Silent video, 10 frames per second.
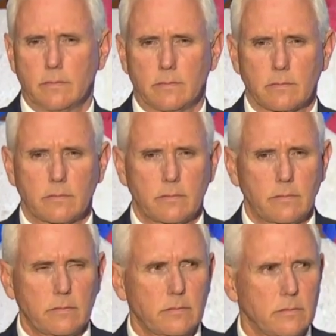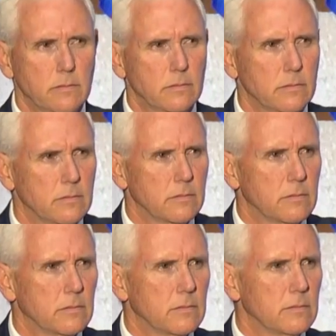
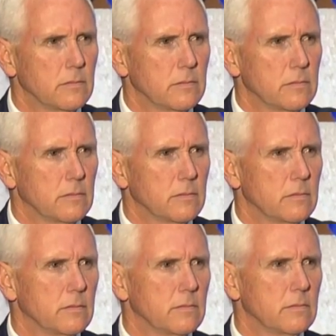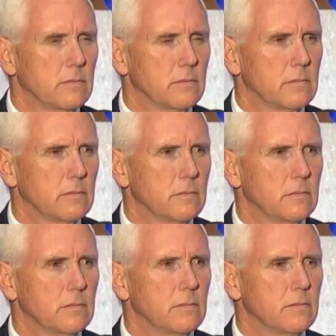
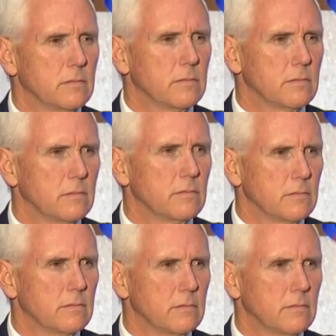No one is speaking in this clip.